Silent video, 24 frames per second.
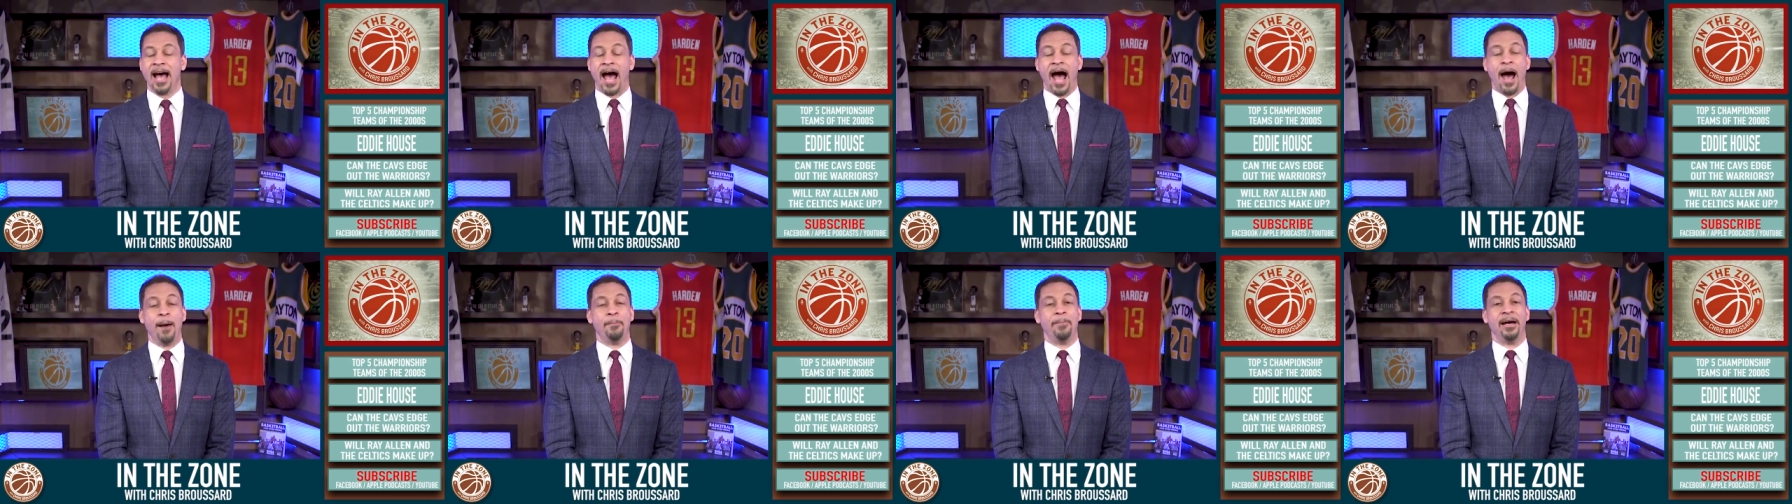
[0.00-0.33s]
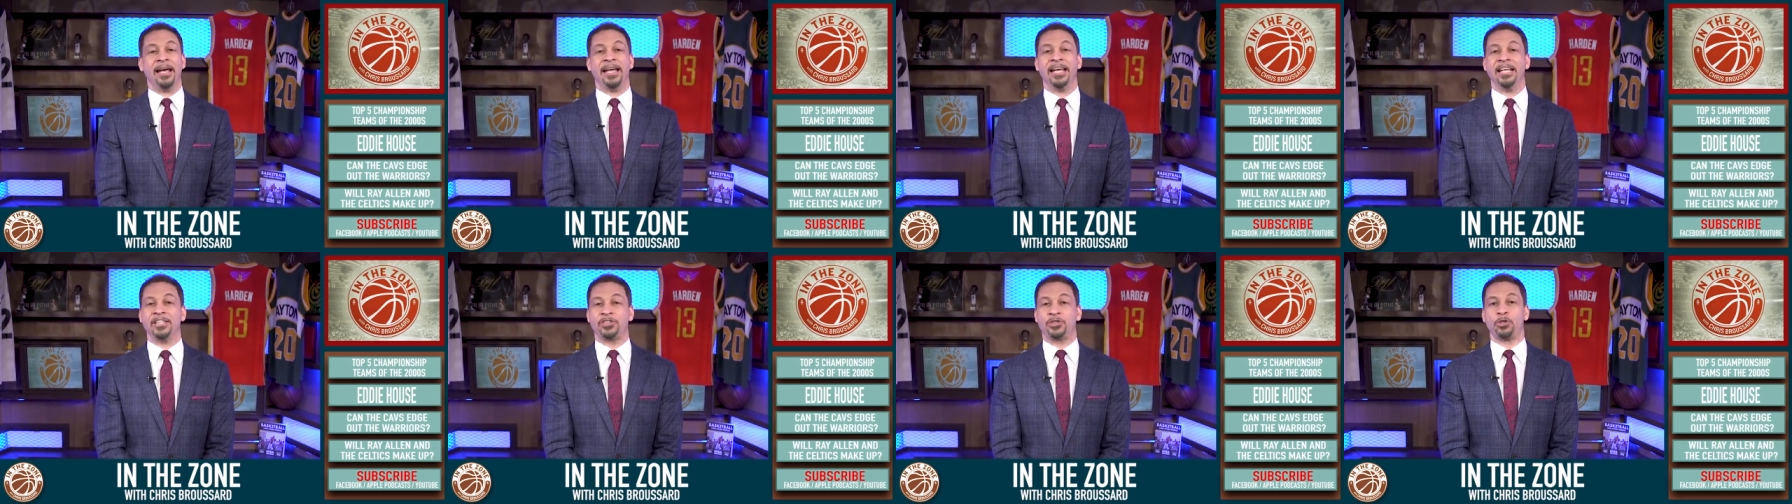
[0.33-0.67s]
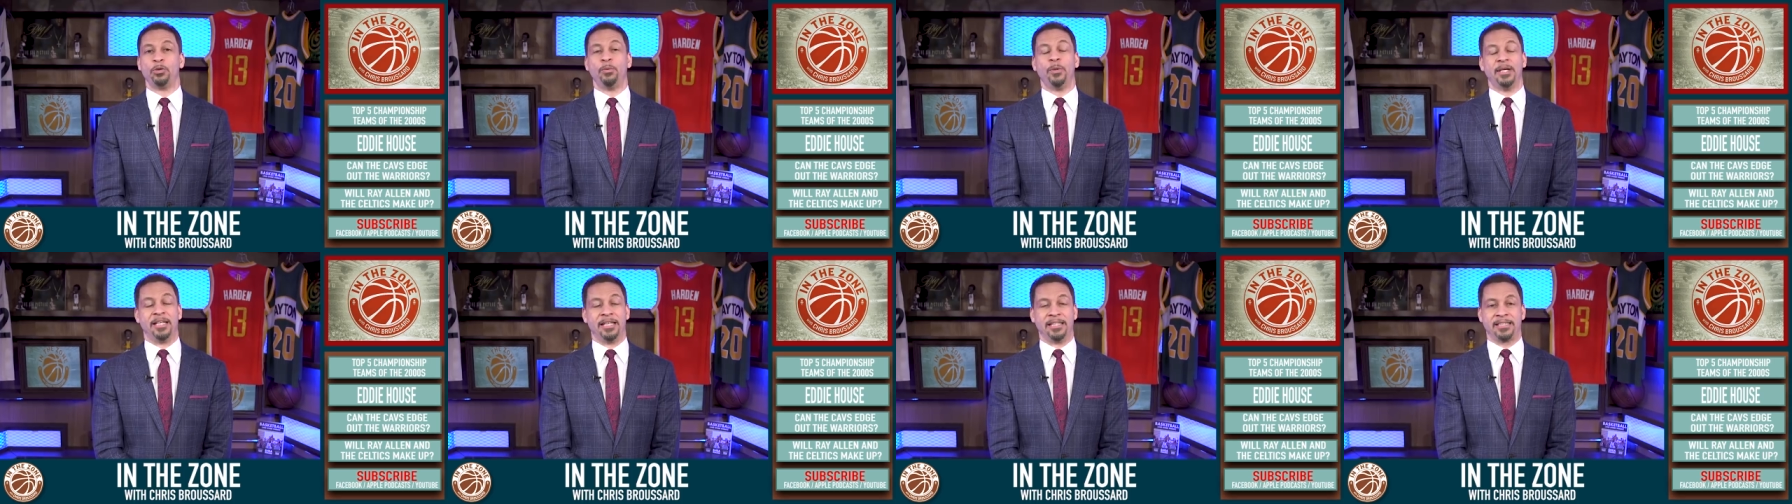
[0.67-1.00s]
I'm gonna hit
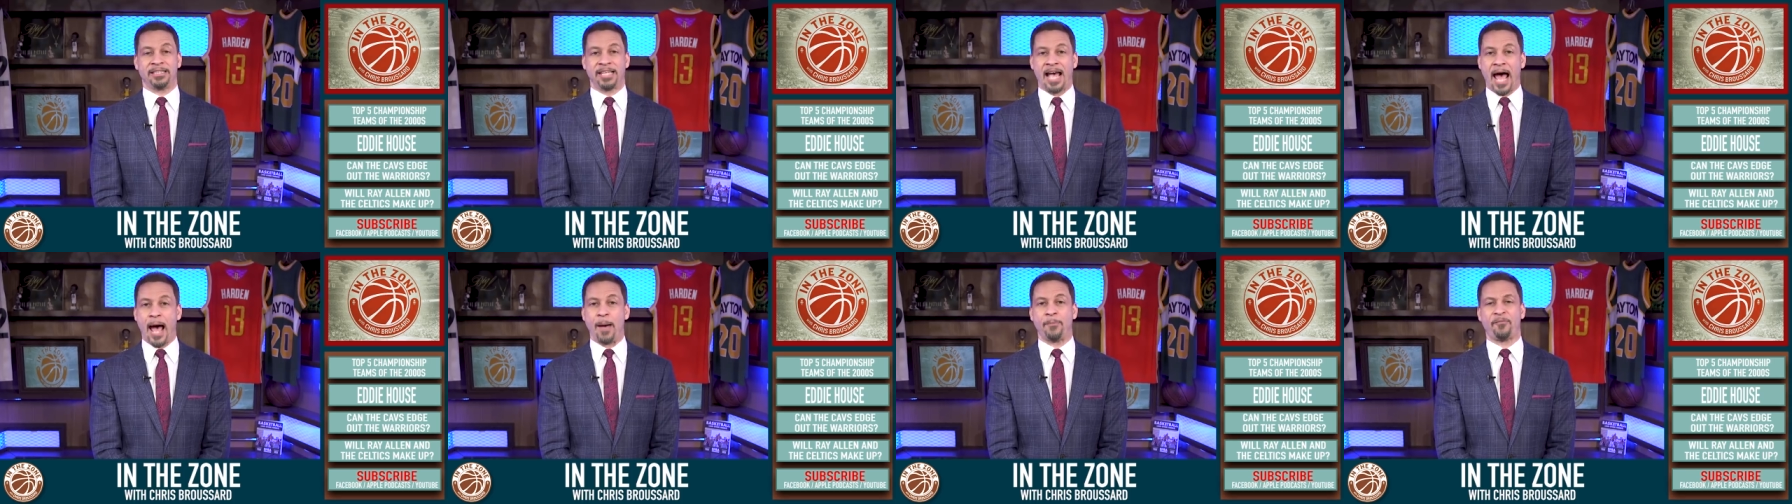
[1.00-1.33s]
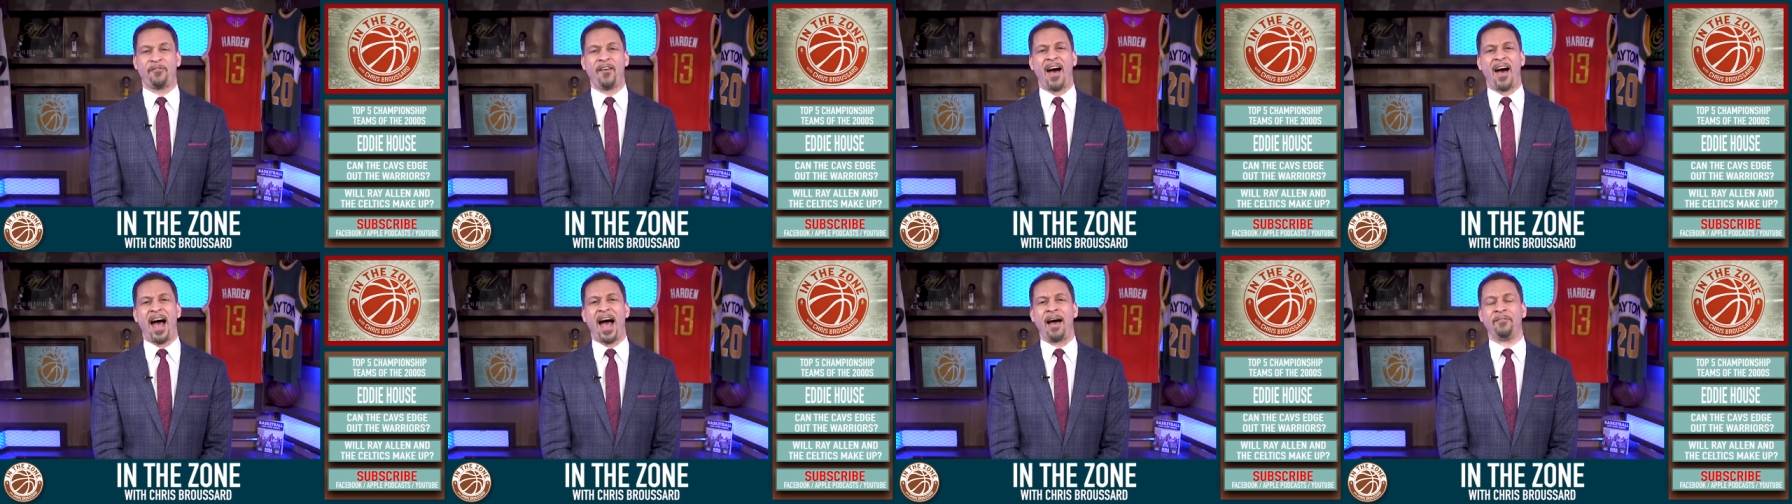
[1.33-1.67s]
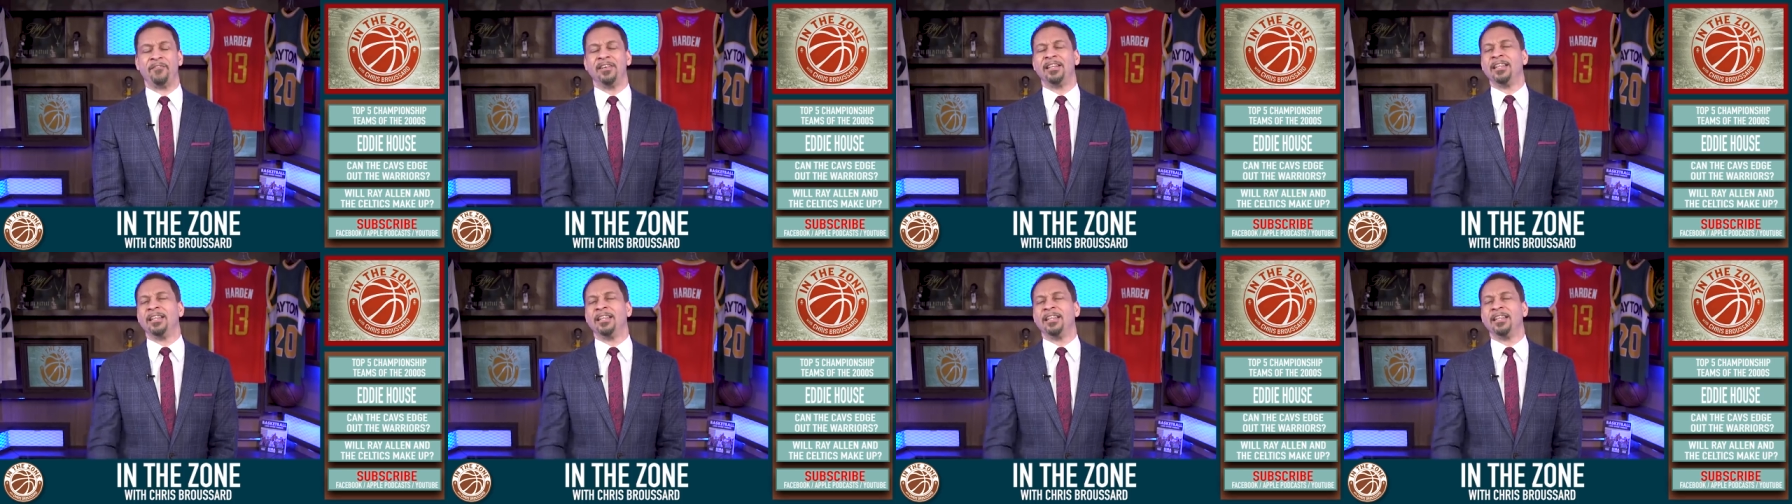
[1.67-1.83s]
you with a top five.